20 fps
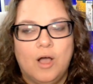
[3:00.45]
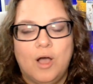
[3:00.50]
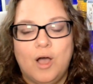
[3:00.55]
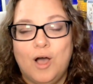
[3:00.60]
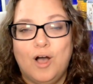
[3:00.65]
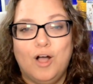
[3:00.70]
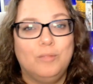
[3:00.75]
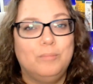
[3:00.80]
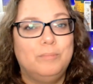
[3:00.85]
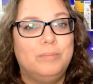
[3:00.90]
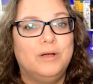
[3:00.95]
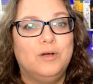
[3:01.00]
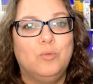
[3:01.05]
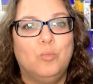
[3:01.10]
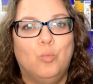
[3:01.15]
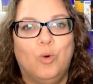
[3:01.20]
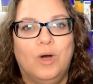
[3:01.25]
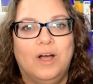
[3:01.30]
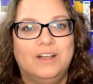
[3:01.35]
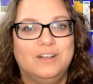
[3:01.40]
all
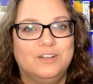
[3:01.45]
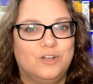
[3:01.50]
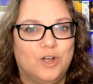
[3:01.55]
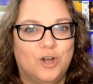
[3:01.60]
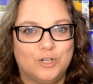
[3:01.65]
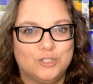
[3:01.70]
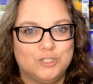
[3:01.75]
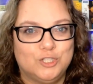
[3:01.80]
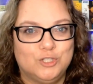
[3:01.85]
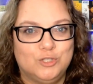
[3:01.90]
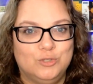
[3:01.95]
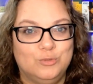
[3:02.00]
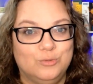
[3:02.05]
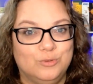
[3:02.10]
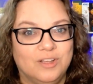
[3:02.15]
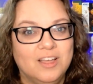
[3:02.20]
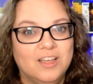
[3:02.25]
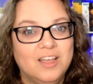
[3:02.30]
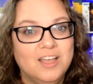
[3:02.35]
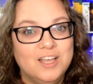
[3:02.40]
but one
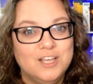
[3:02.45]
cartoon.